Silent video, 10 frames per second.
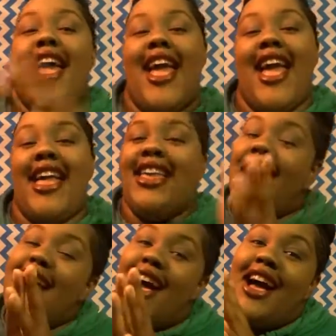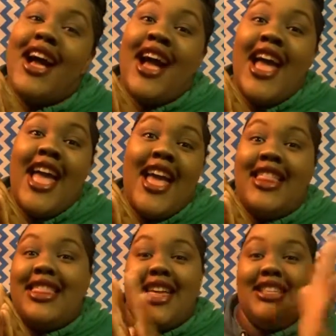And yeah,
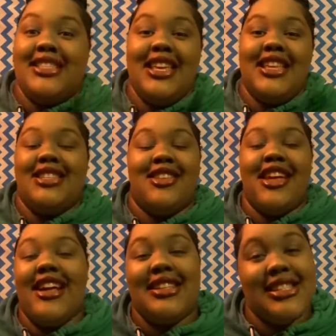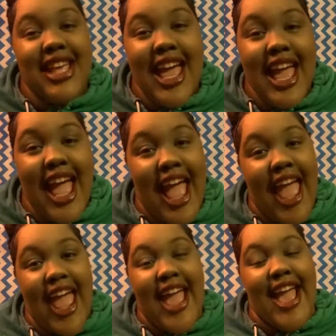that's it. That's all I have to say.
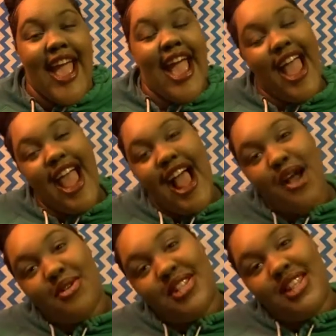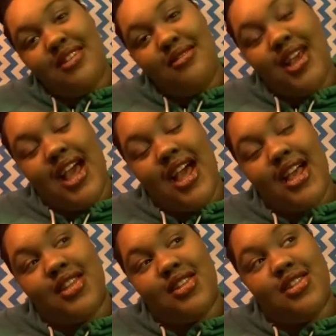And I will see you
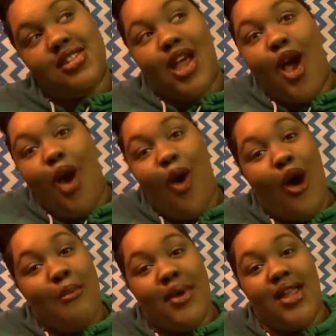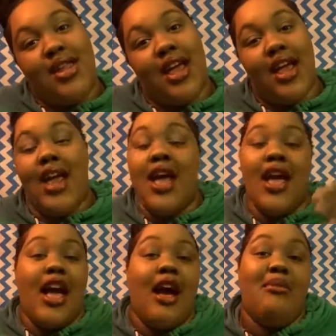guys on Monday.
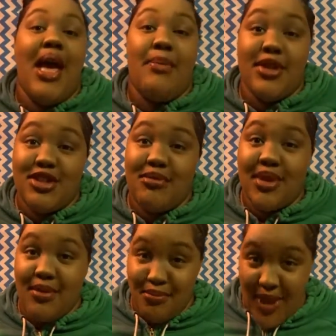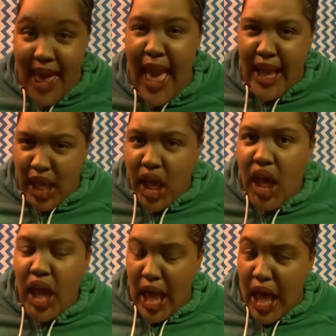I'm happy to be back.
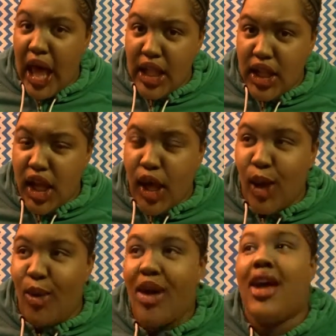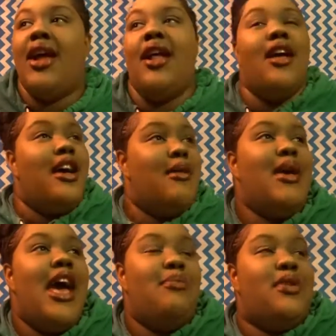Hello. I'm
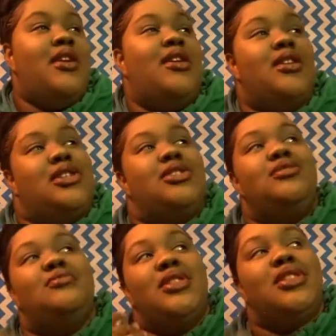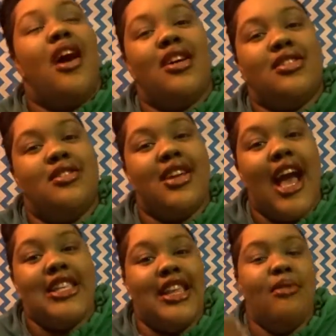happy to be talking to you
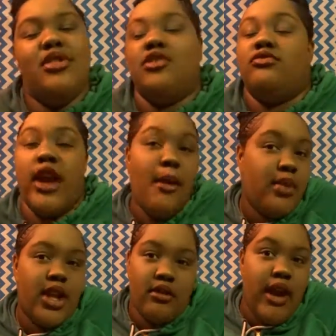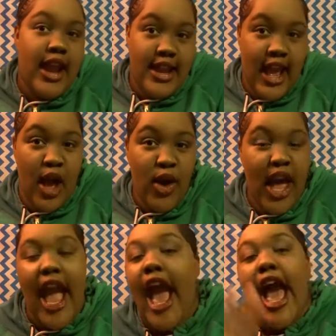guys. And I'm just rambling right now,
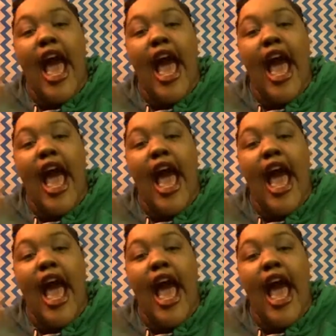okay?